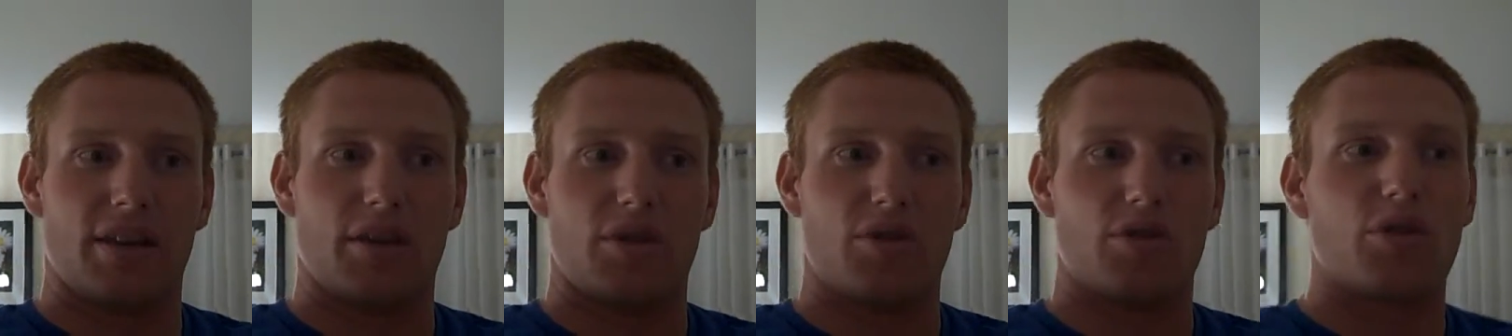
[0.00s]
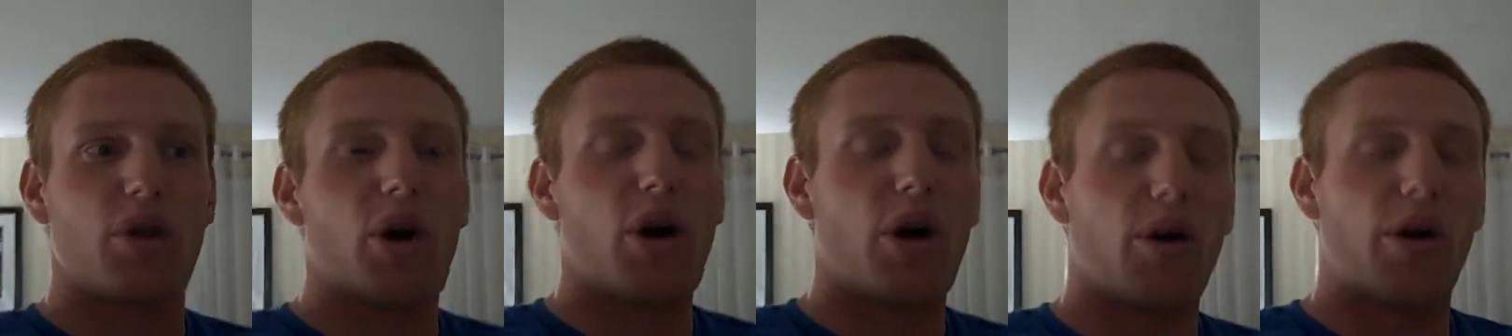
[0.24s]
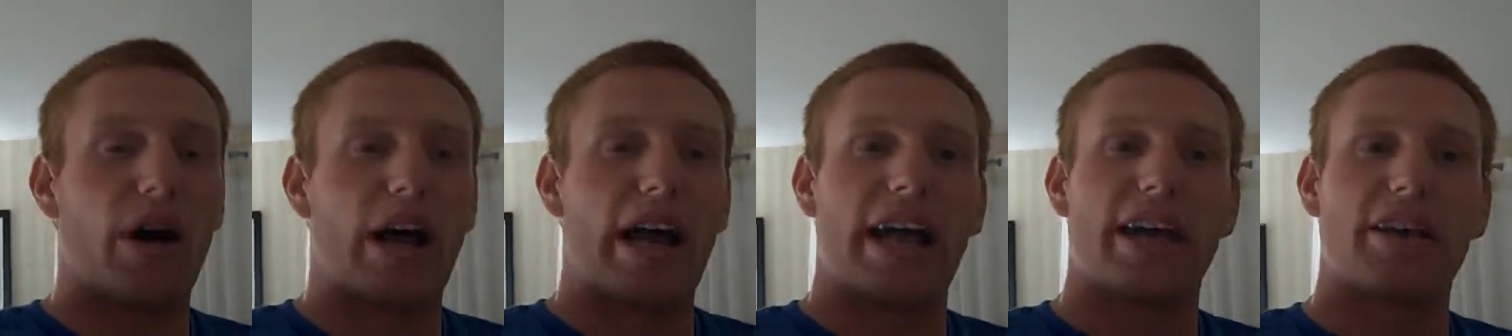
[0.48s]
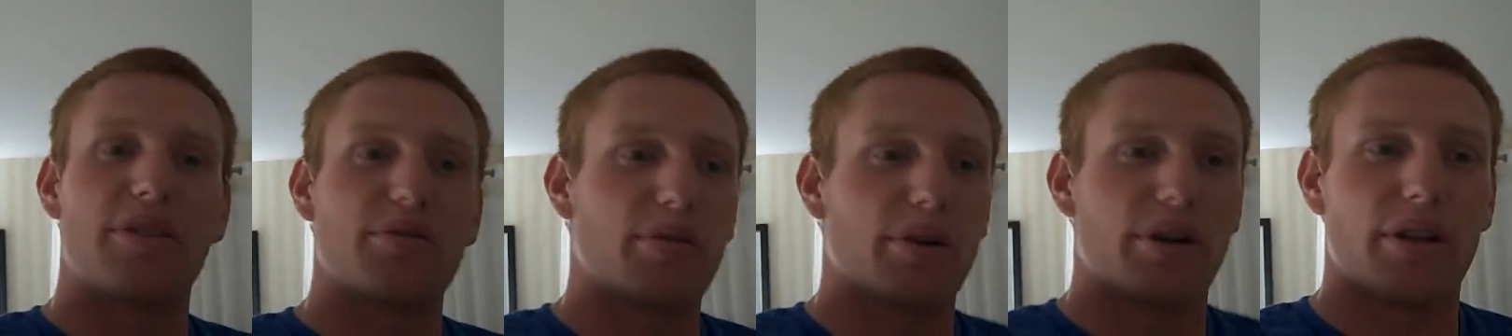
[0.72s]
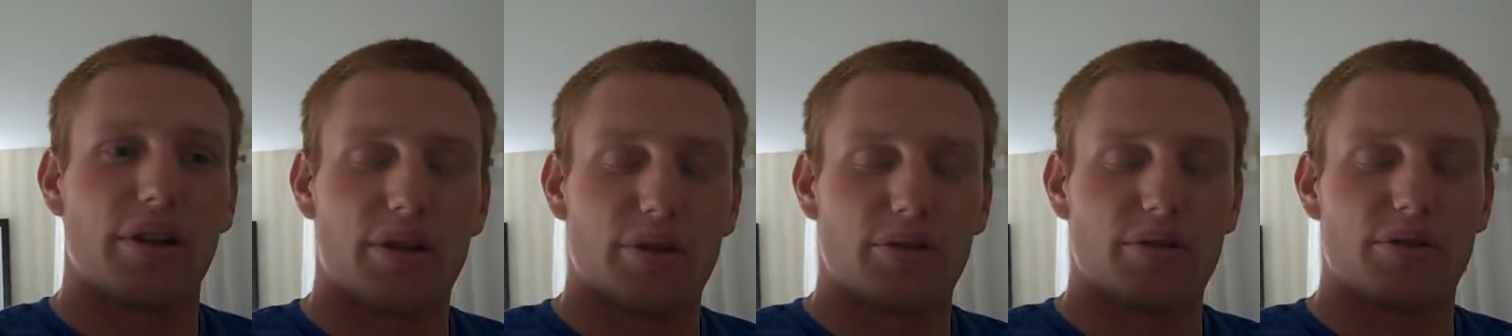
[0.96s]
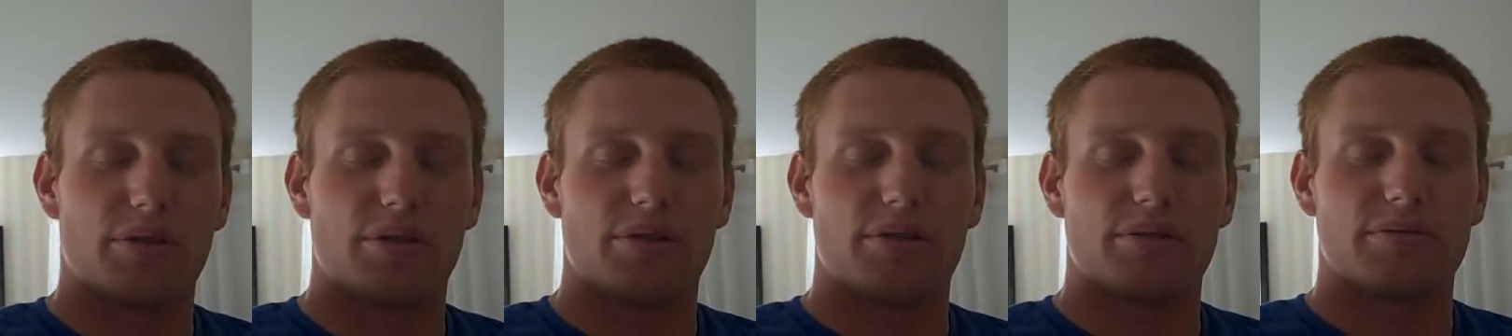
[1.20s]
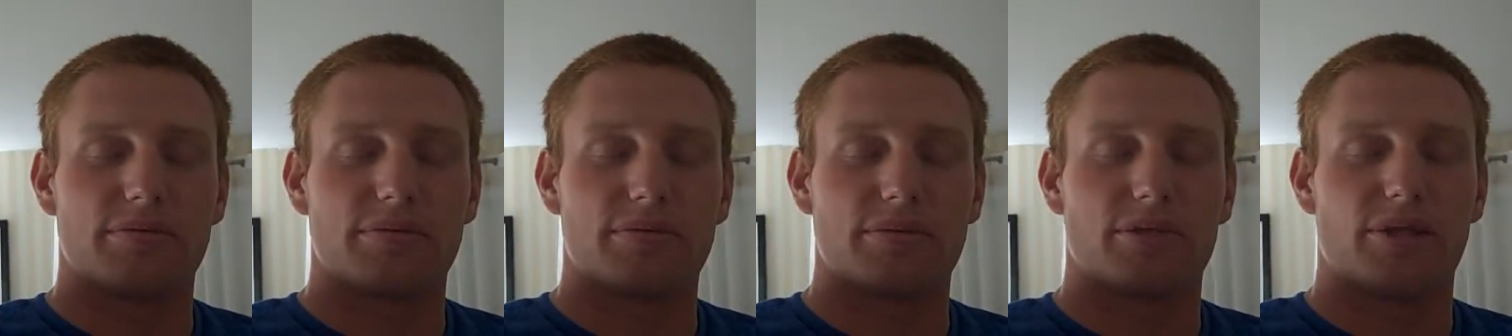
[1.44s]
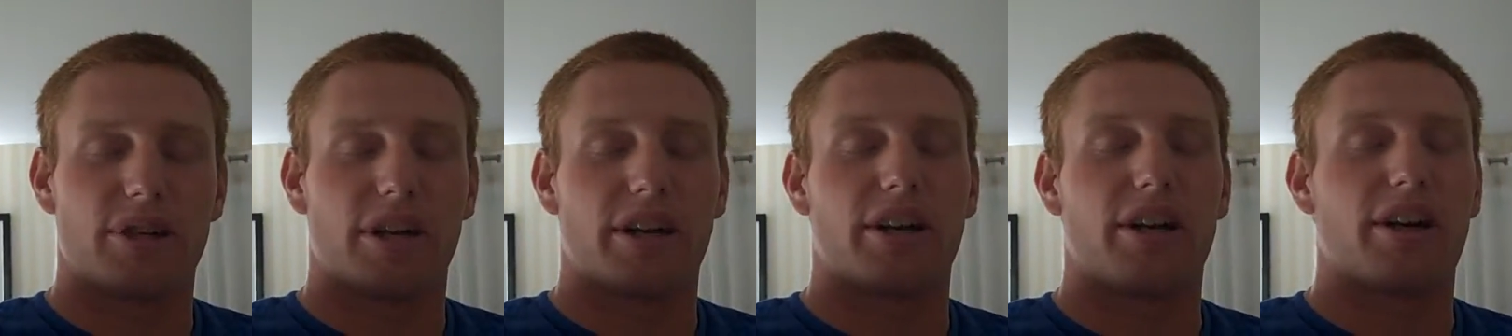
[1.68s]
So I asked one of those
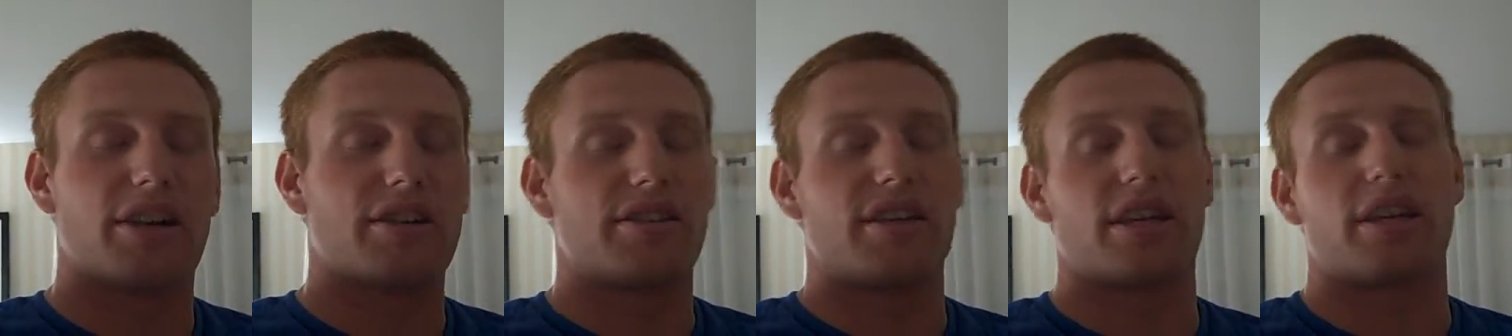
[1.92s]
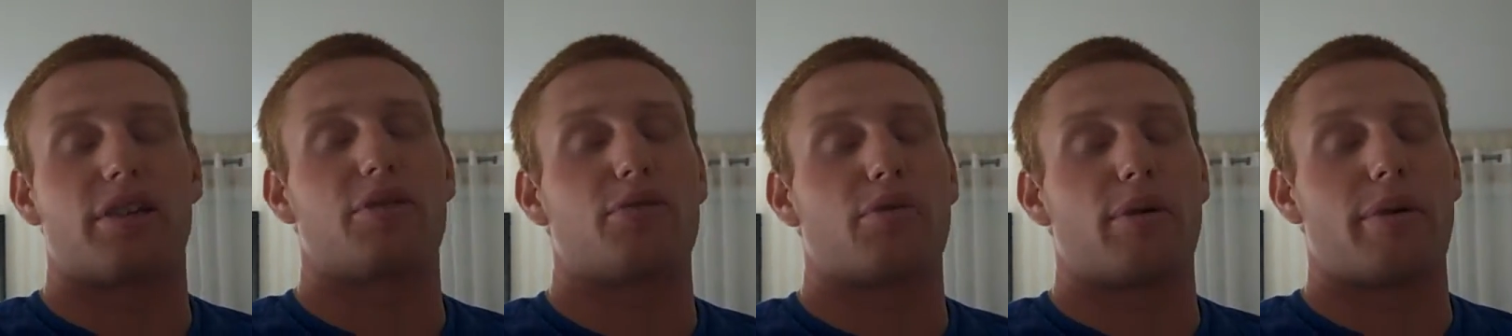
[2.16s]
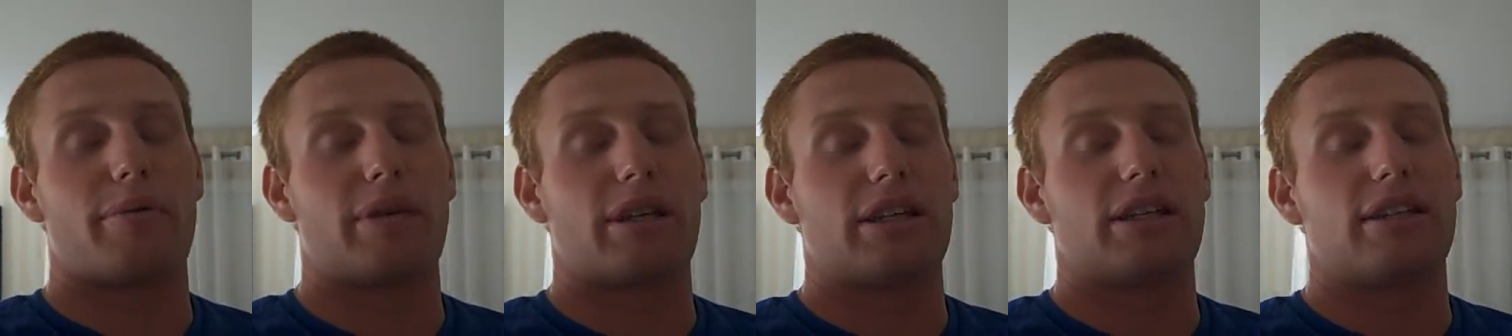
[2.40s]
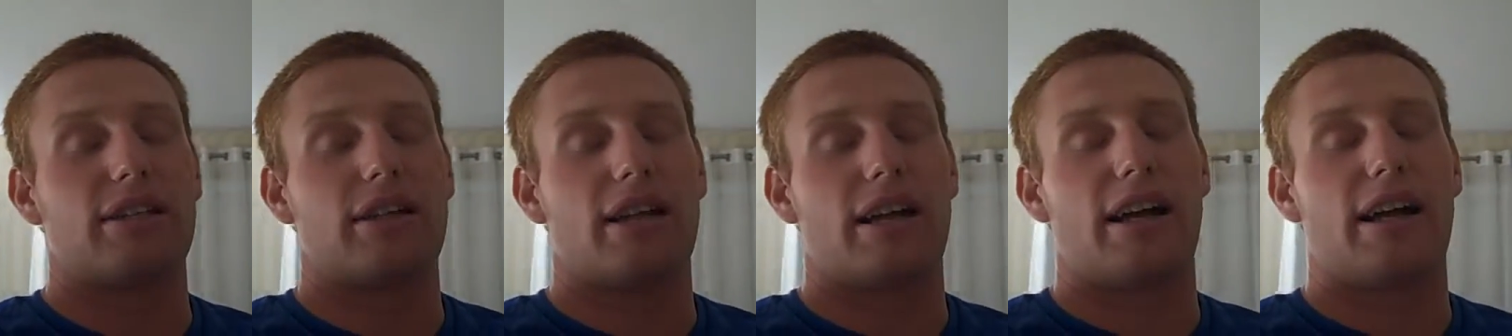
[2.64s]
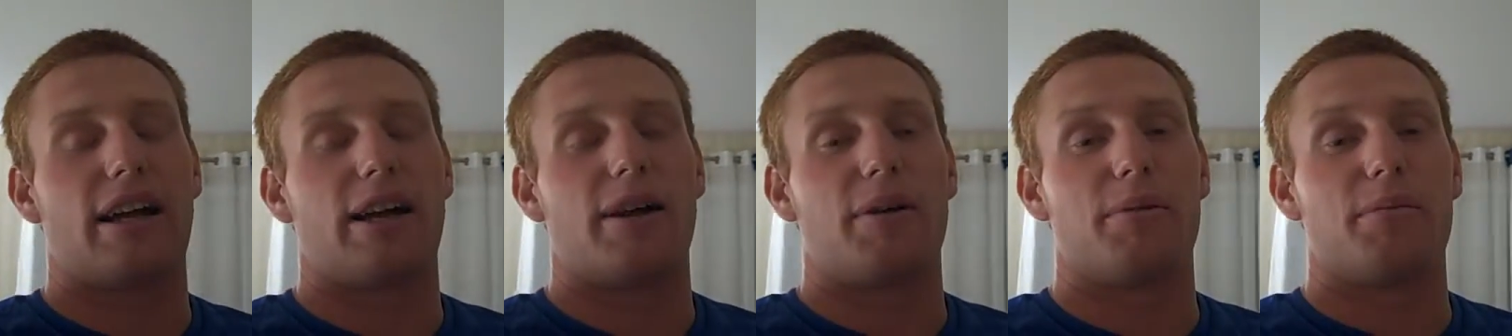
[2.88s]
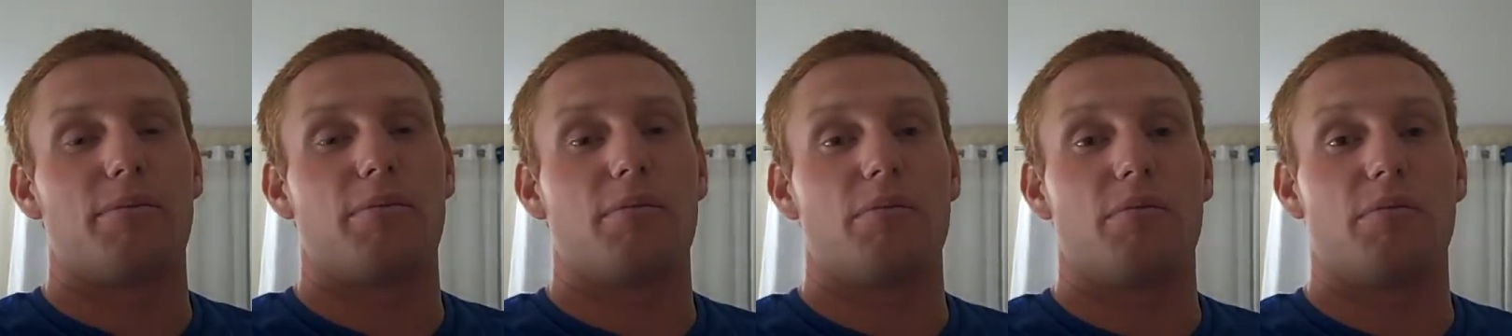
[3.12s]
credit card saleswomen, um,